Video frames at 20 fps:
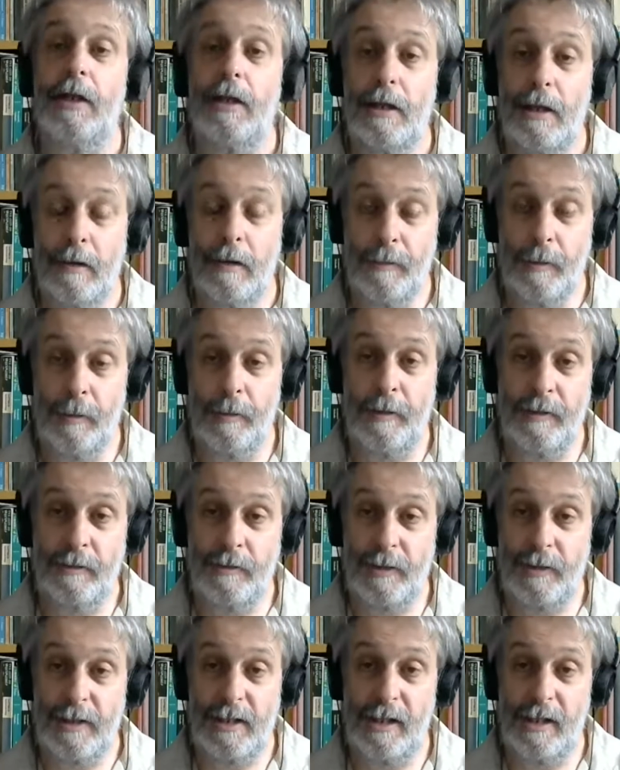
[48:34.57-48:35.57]
If you're
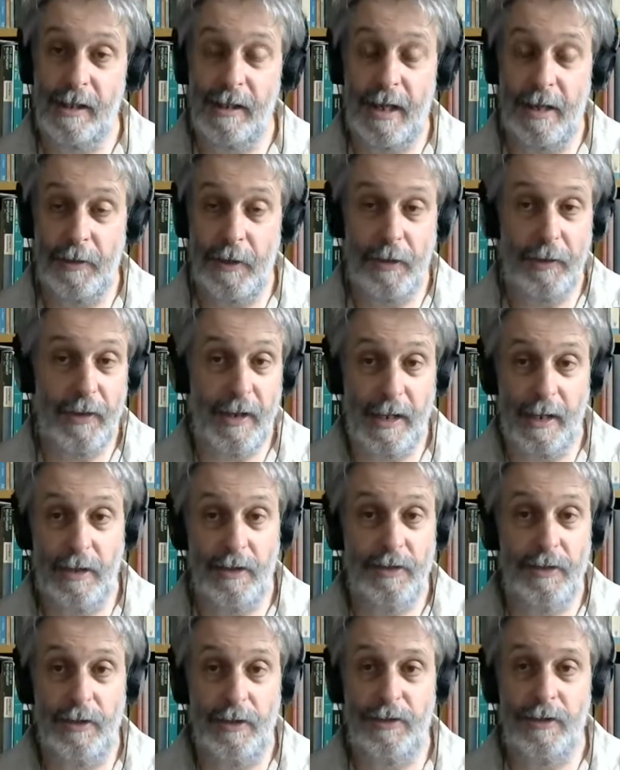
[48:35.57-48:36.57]
interested in other
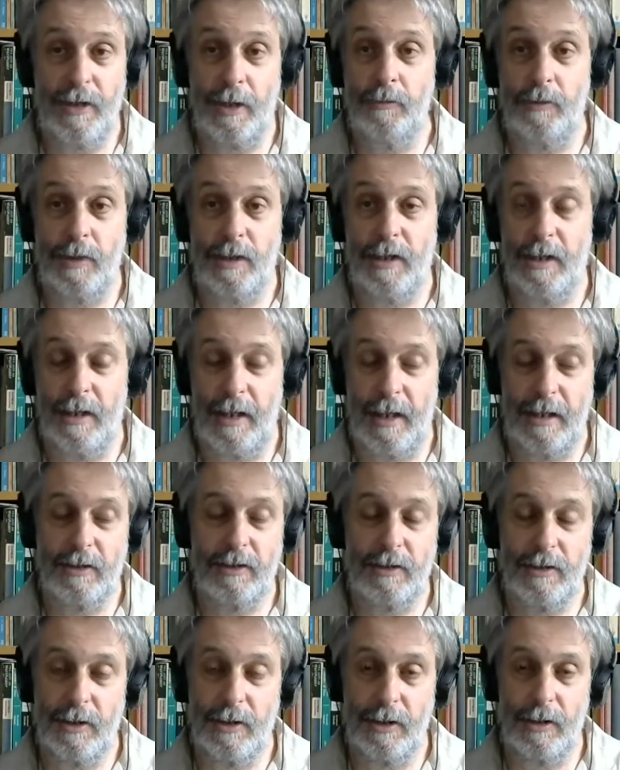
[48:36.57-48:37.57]
things that don't
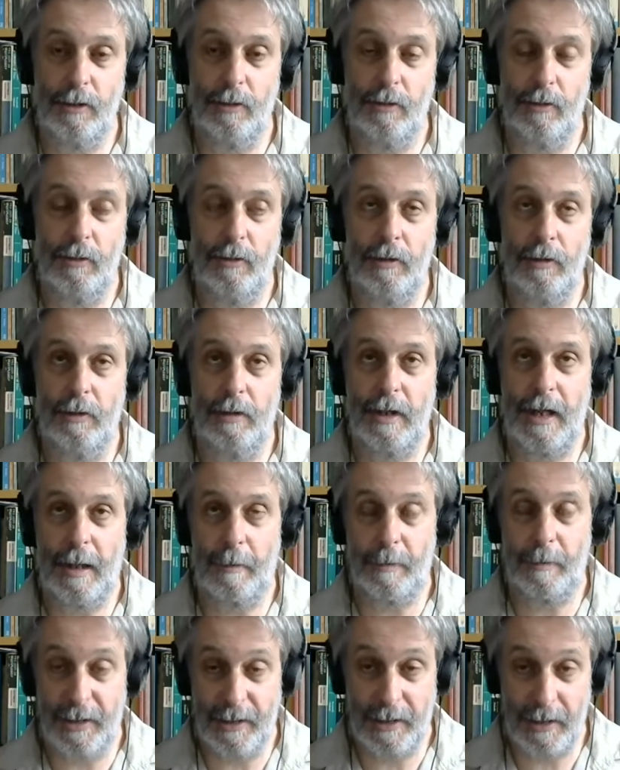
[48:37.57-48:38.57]
connect to your
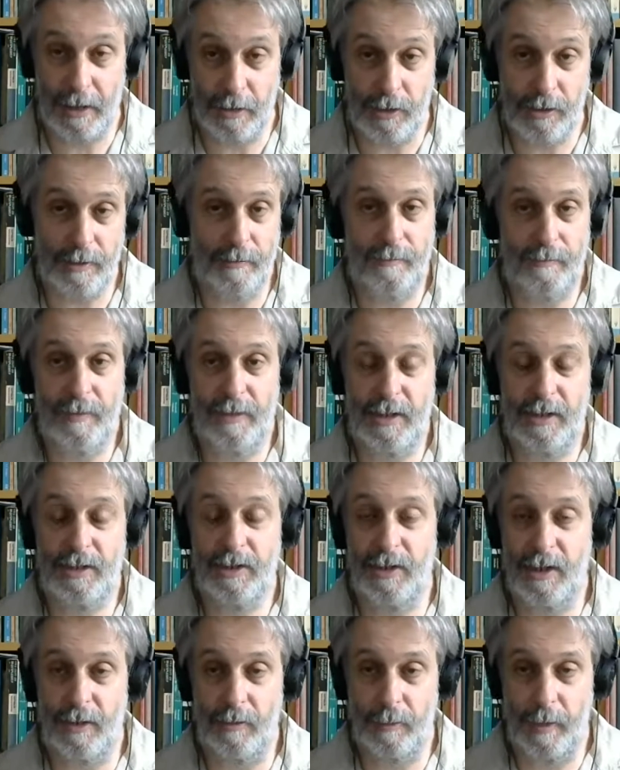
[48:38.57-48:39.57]
application for
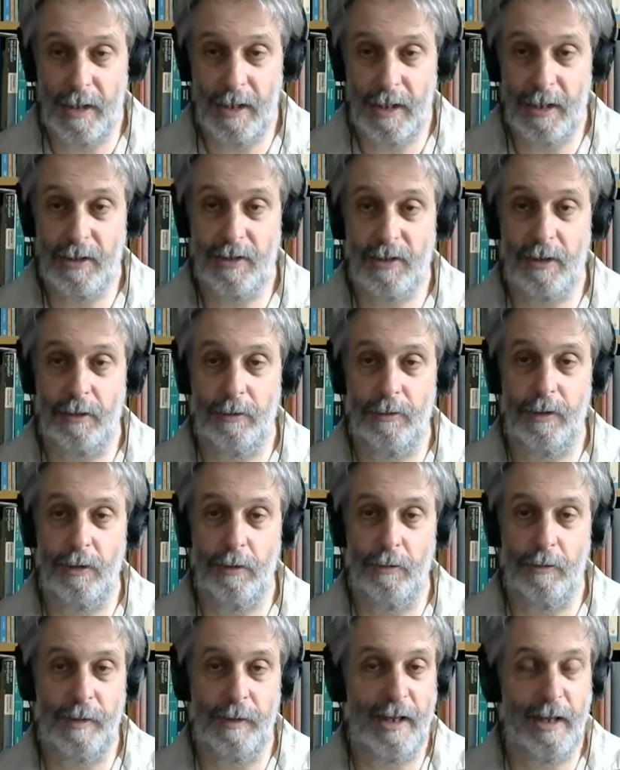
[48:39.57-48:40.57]
this degree, so
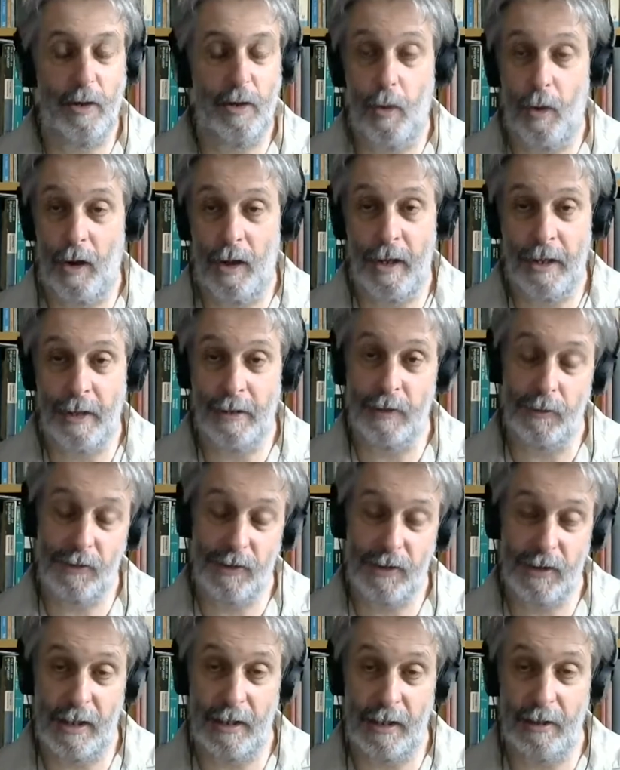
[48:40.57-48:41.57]
you're in a choir, you
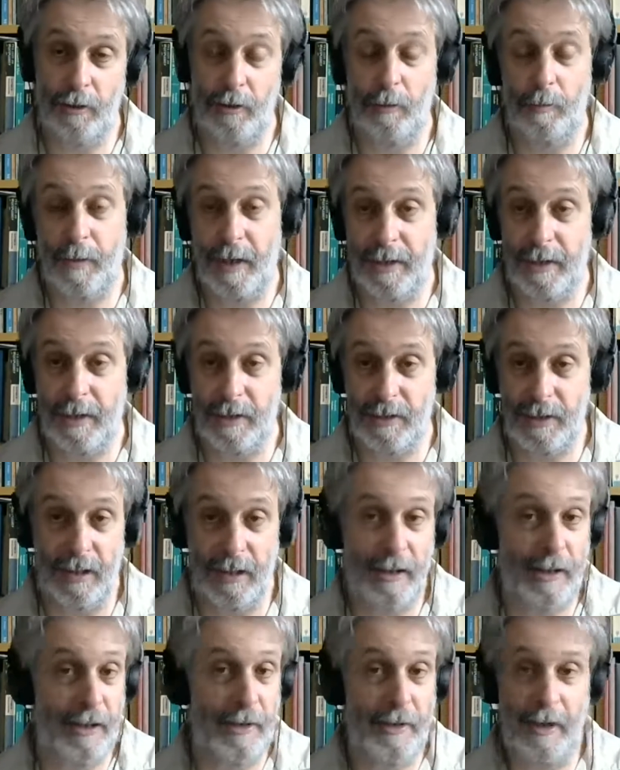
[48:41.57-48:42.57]
sing, you play
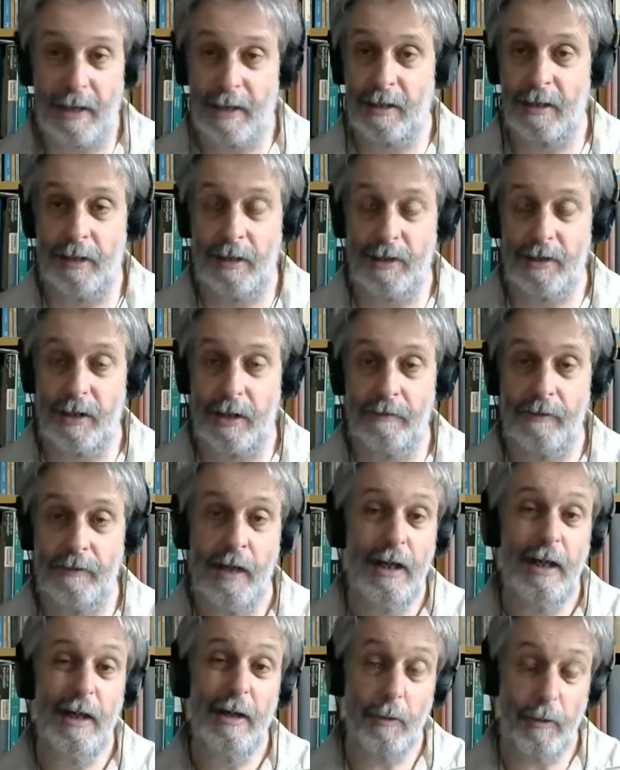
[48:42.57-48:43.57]
guitar, that kind of stuff,
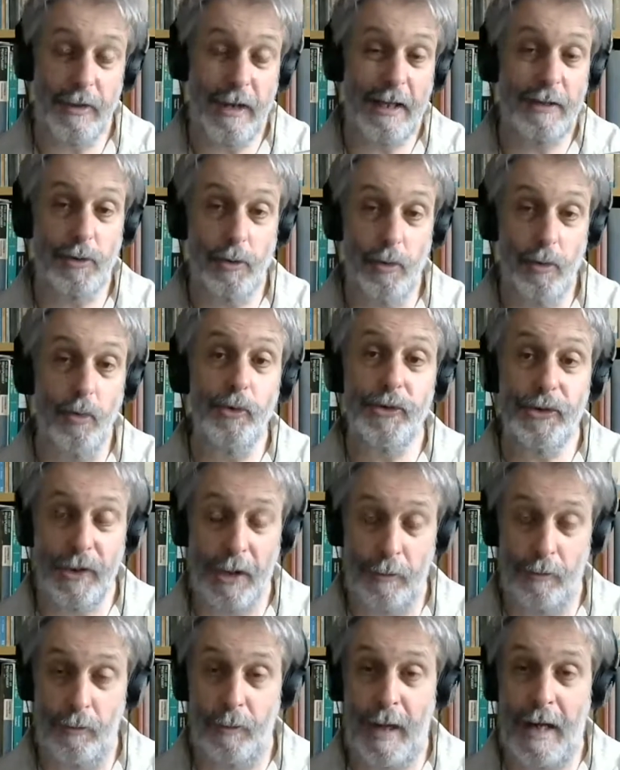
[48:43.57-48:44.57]
well, that's
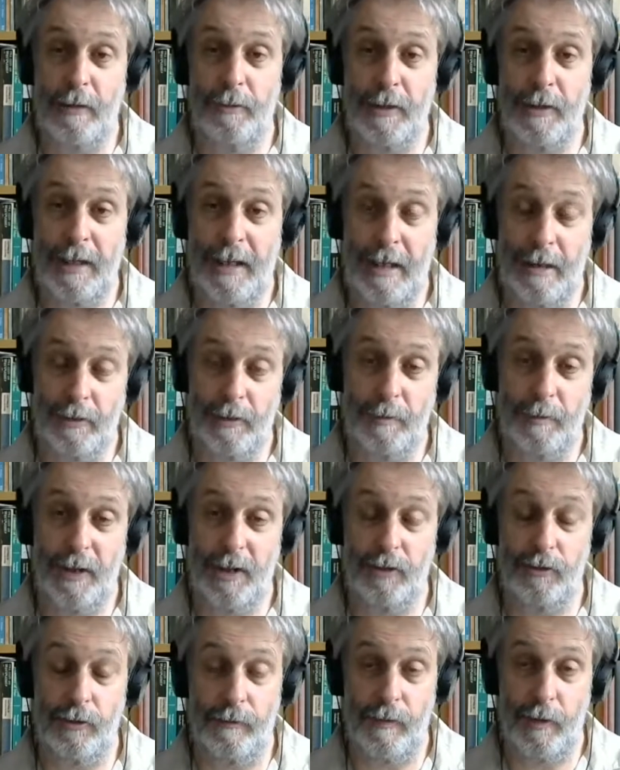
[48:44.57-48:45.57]
also rounding out a
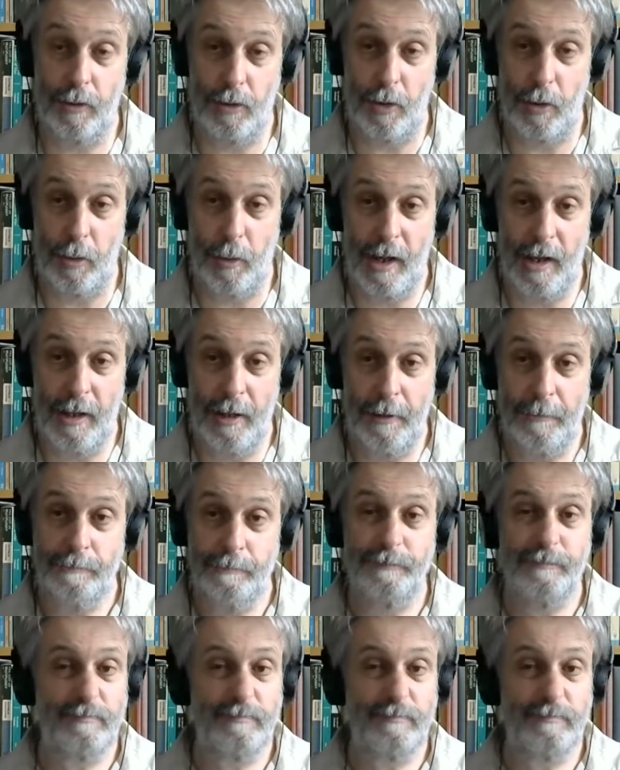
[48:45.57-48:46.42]
picture of who you are.